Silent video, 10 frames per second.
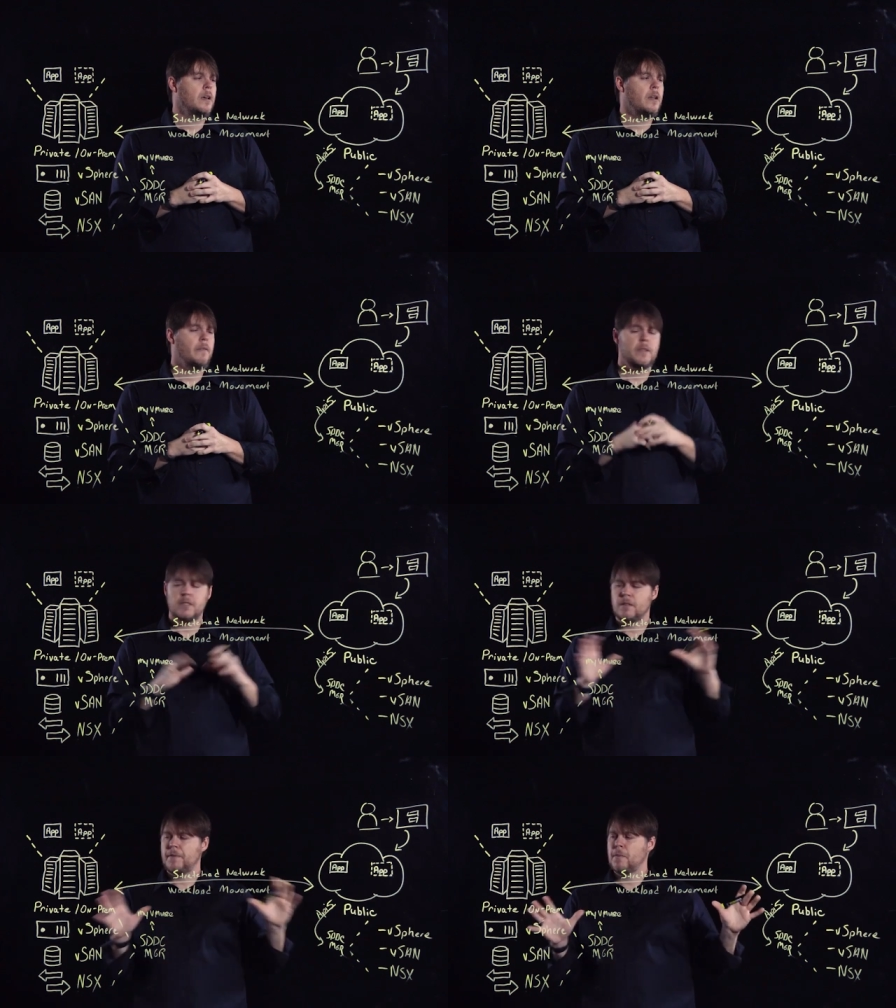Now this
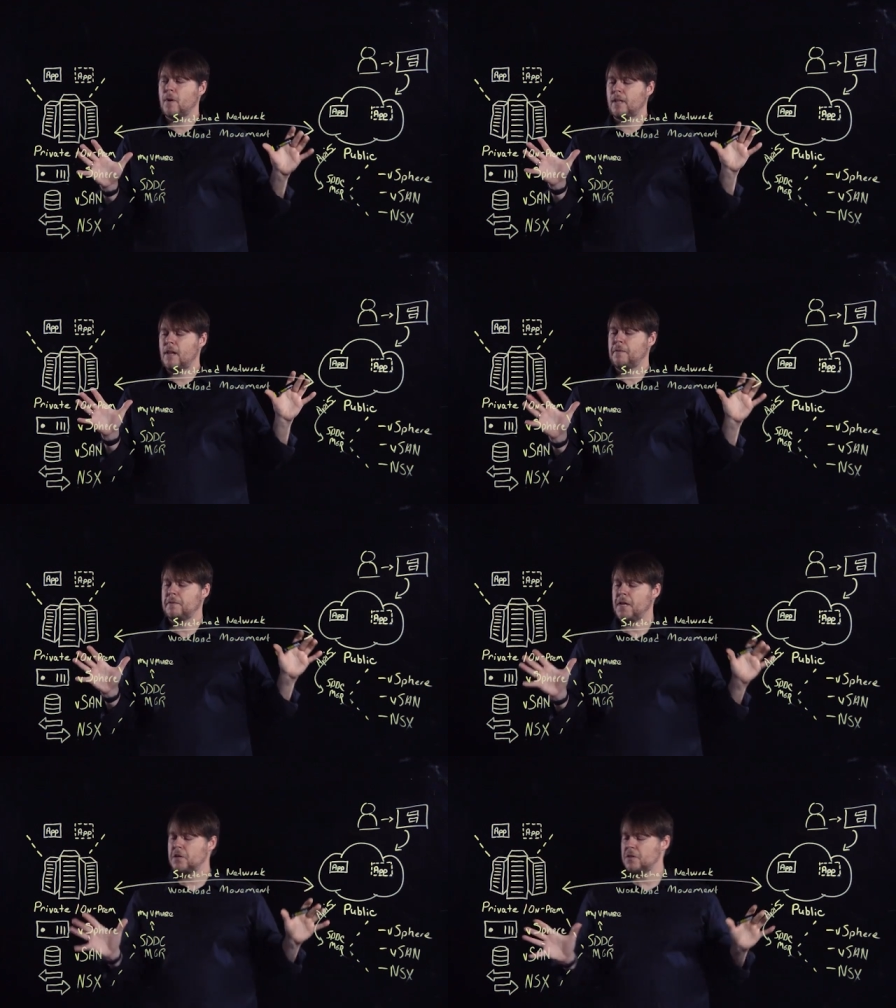is a VMware Cloud
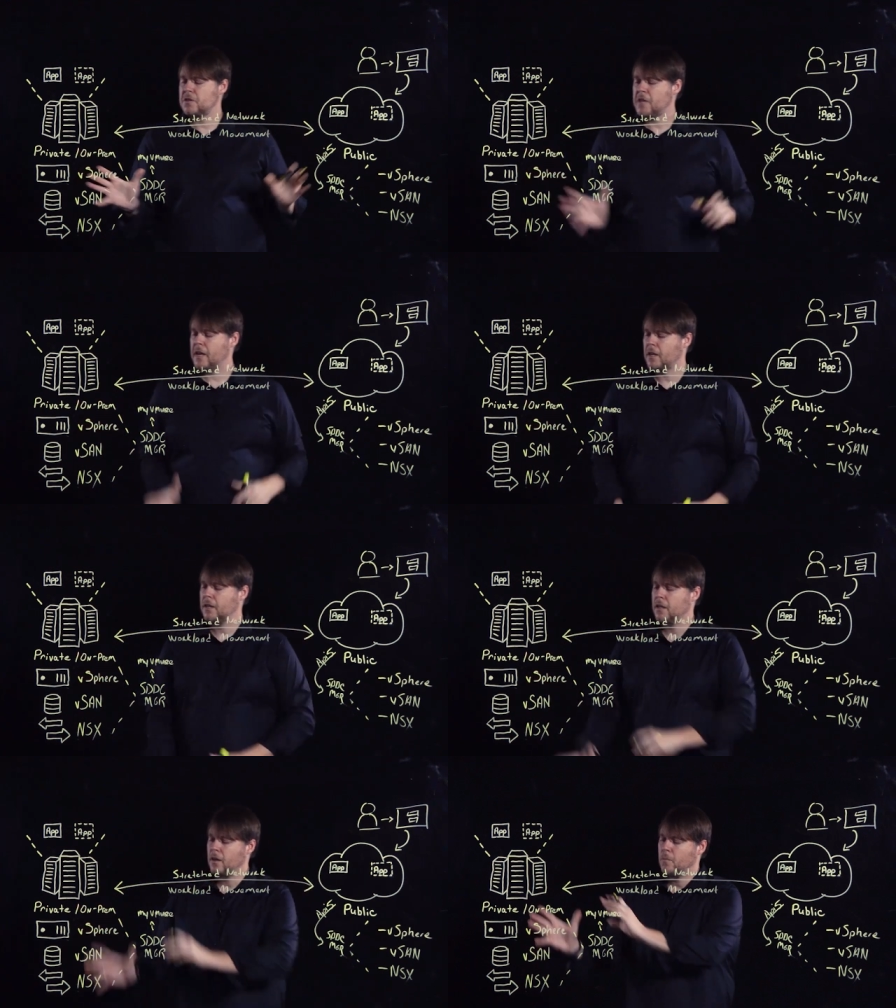Foundation stack, again,